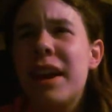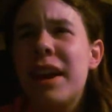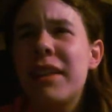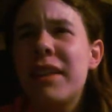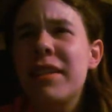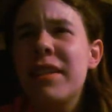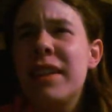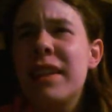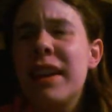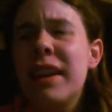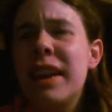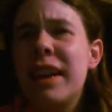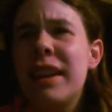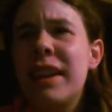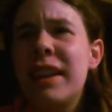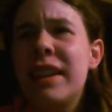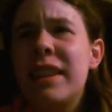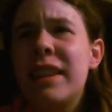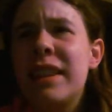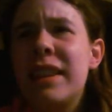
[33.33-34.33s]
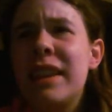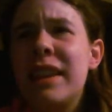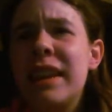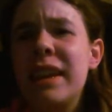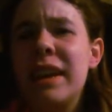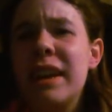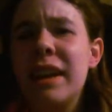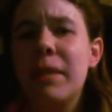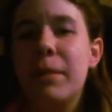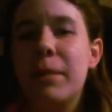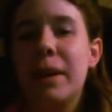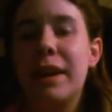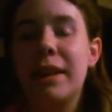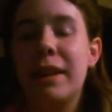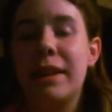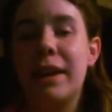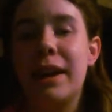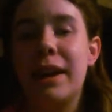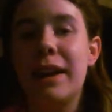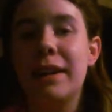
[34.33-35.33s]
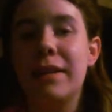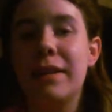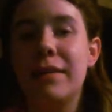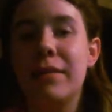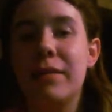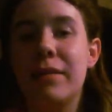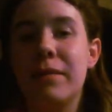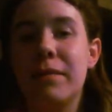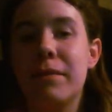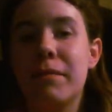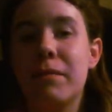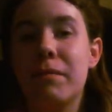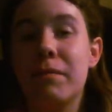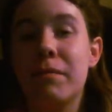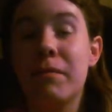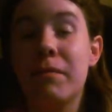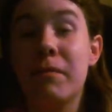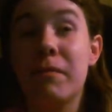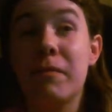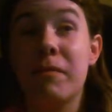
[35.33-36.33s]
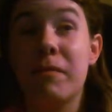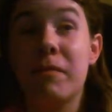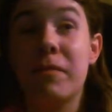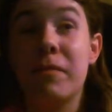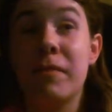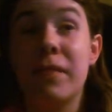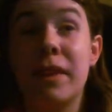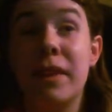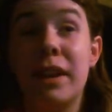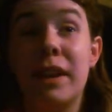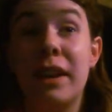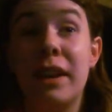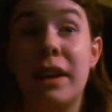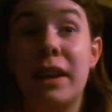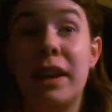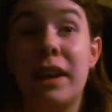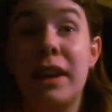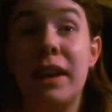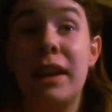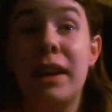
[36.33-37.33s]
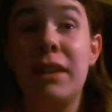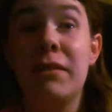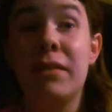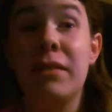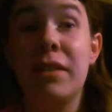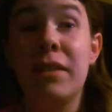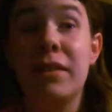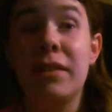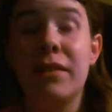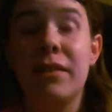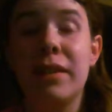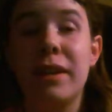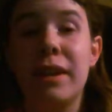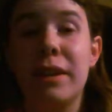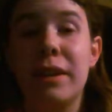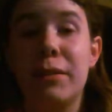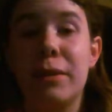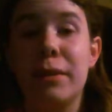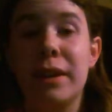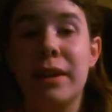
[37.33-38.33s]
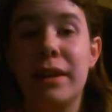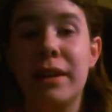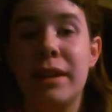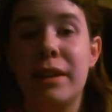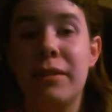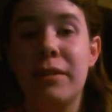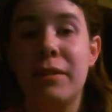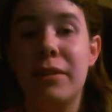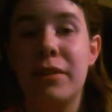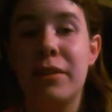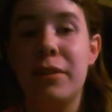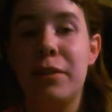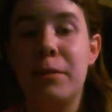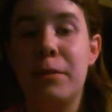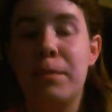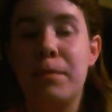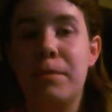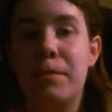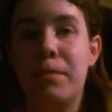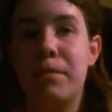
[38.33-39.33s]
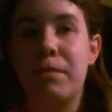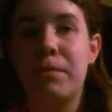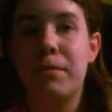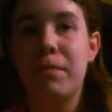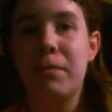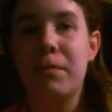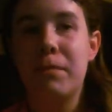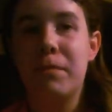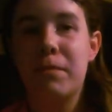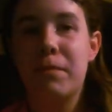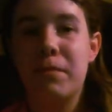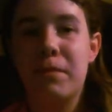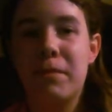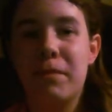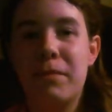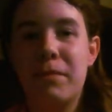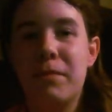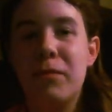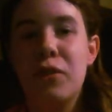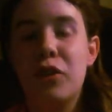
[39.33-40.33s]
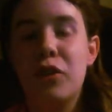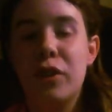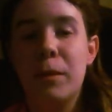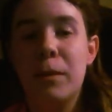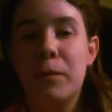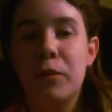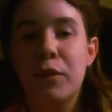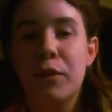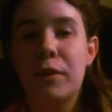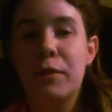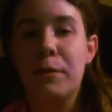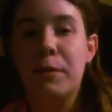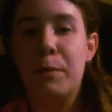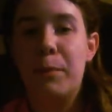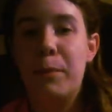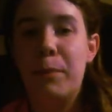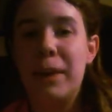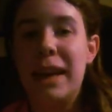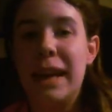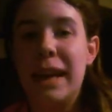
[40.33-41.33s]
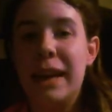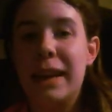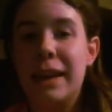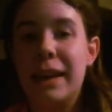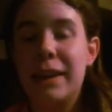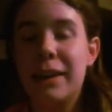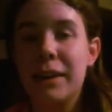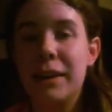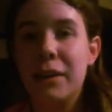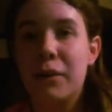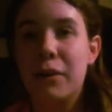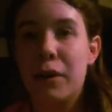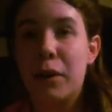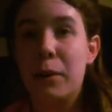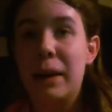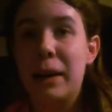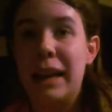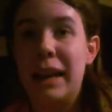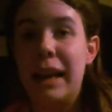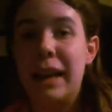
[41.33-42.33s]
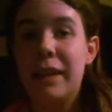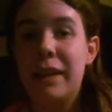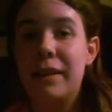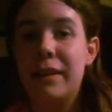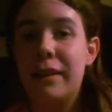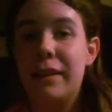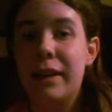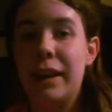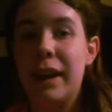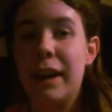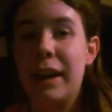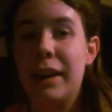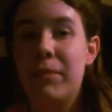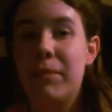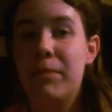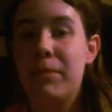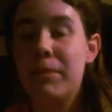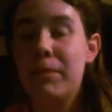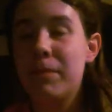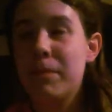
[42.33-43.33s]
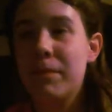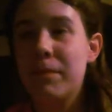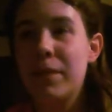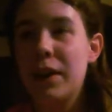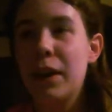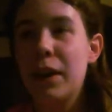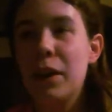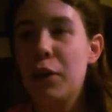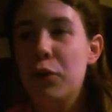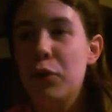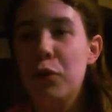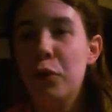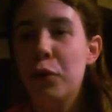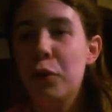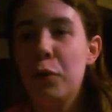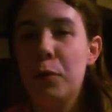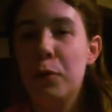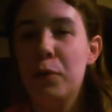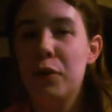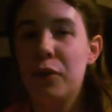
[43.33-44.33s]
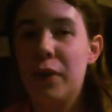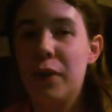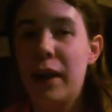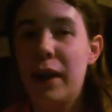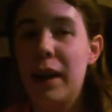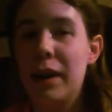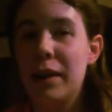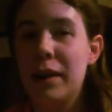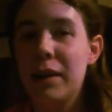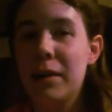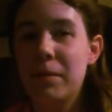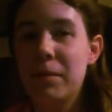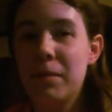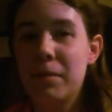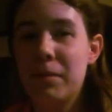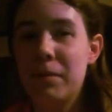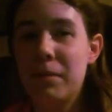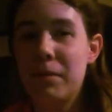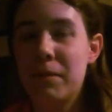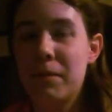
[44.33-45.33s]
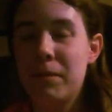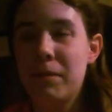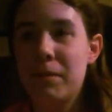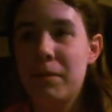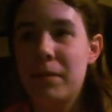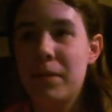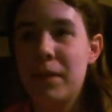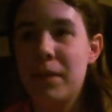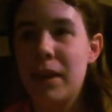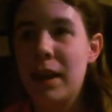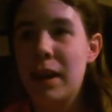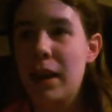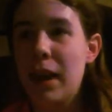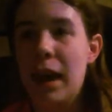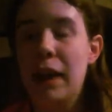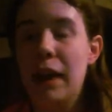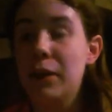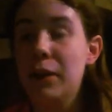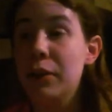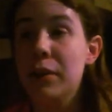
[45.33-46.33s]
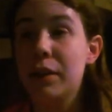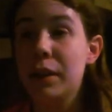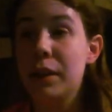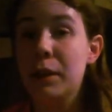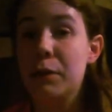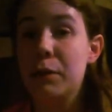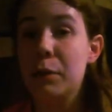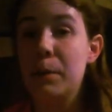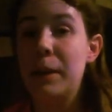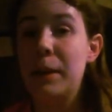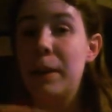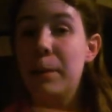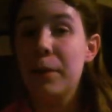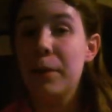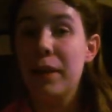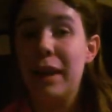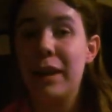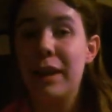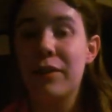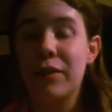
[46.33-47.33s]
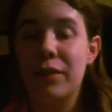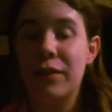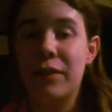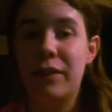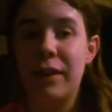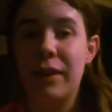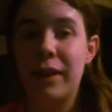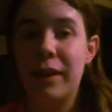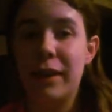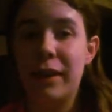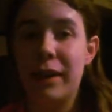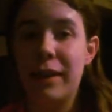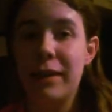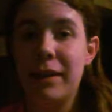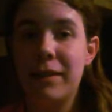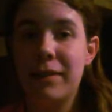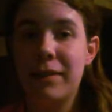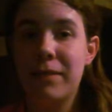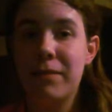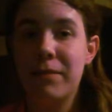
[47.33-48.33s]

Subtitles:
I was kind of thinking about that, and I wasn't really aware that it was some sort of big, growing entity. I knew it was there. I knew that there were people interested in it.